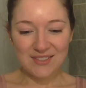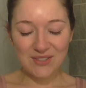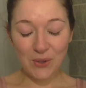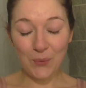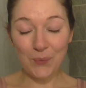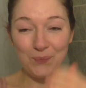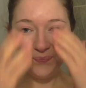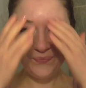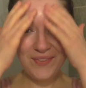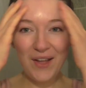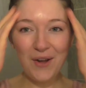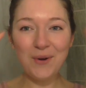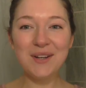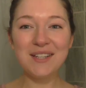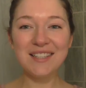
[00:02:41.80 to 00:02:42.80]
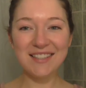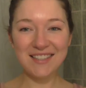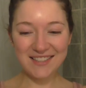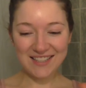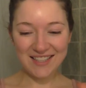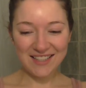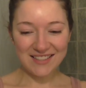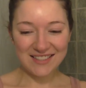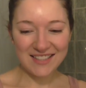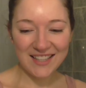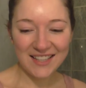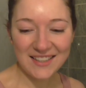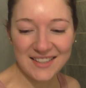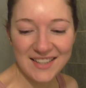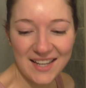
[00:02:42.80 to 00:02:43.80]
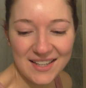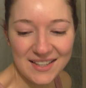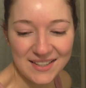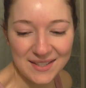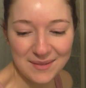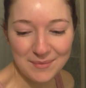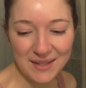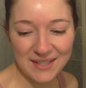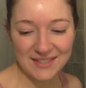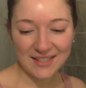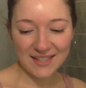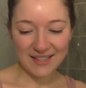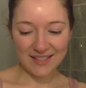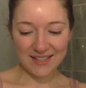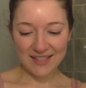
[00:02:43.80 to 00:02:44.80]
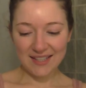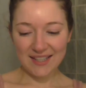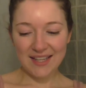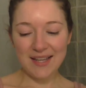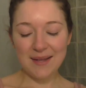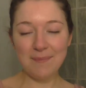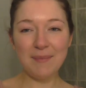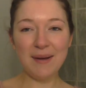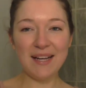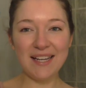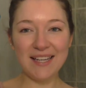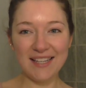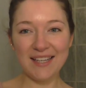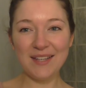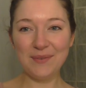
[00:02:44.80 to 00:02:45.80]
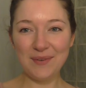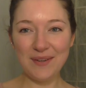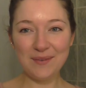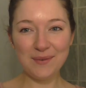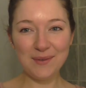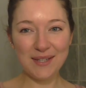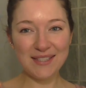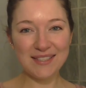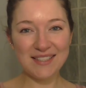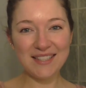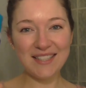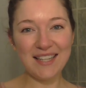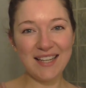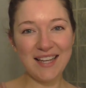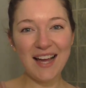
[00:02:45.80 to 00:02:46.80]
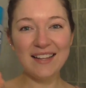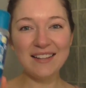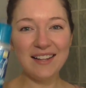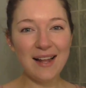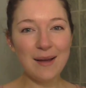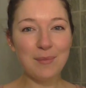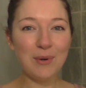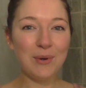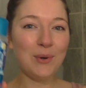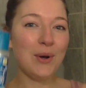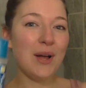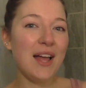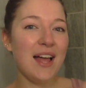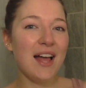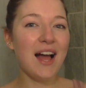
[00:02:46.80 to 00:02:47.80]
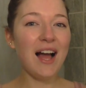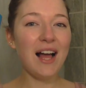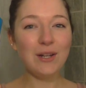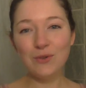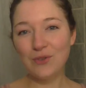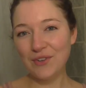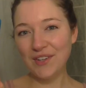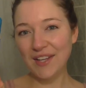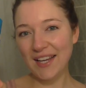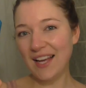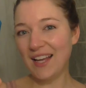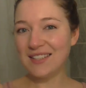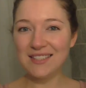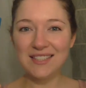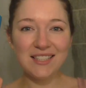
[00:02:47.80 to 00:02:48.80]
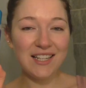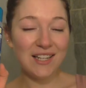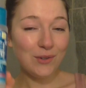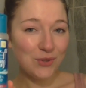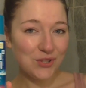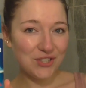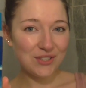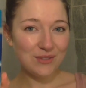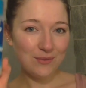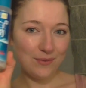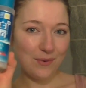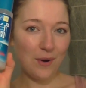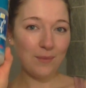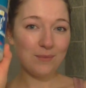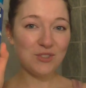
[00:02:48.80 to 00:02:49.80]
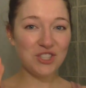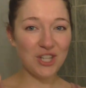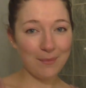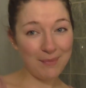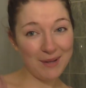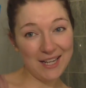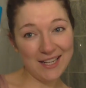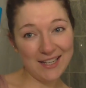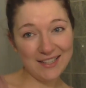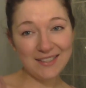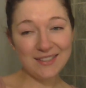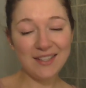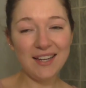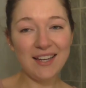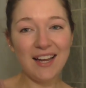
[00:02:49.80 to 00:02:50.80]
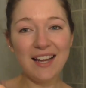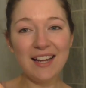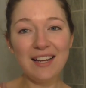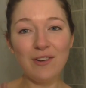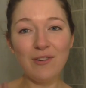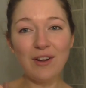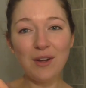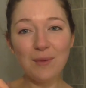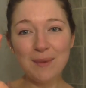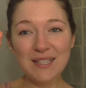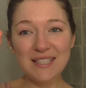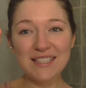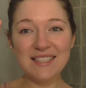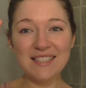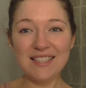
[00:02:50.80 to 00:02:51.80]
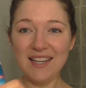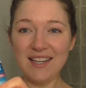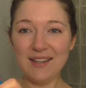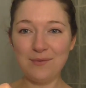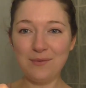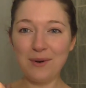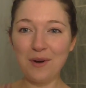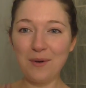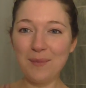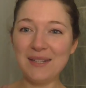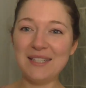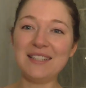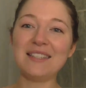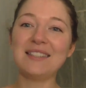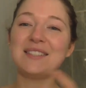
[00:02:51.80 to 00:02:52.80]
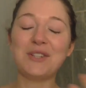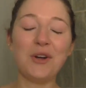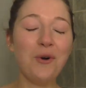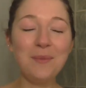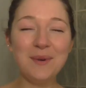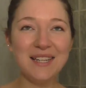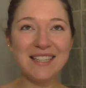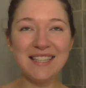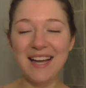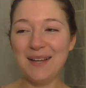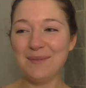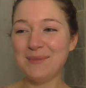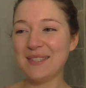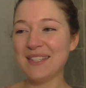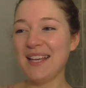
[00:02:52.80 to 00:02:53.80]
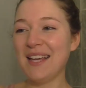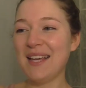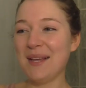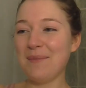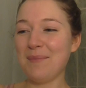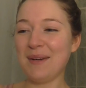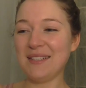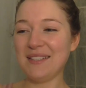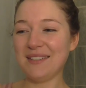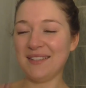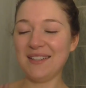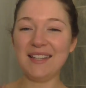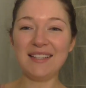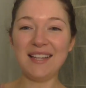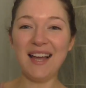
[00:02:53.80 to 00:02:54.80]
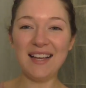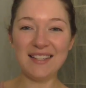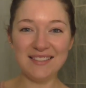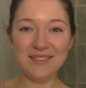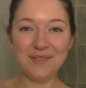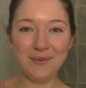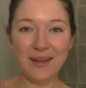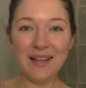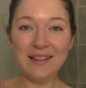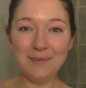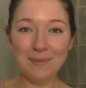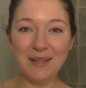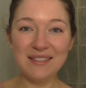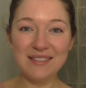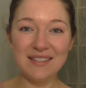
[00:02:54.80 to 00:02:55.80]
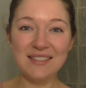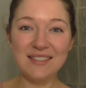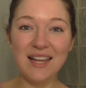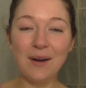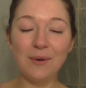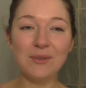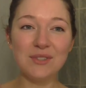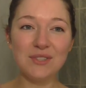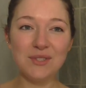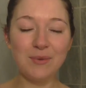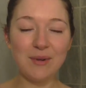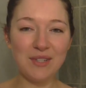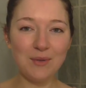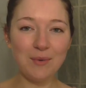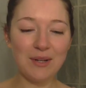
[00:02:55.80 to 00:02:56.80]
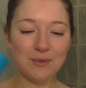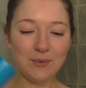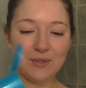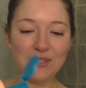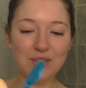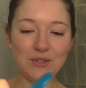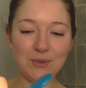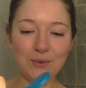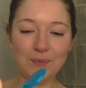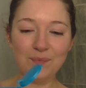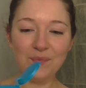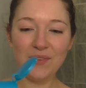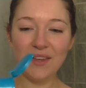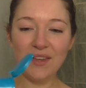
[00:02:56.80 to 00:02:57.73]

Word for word: So now, in a nice clean skin, I'm adding my favorite uh, Hada Labo Hyaluronic Acid Lotion from Japan. I highly recommend it, I've recommended it so many times, but it hasn't failed me since I was twenty-one, twenty-two.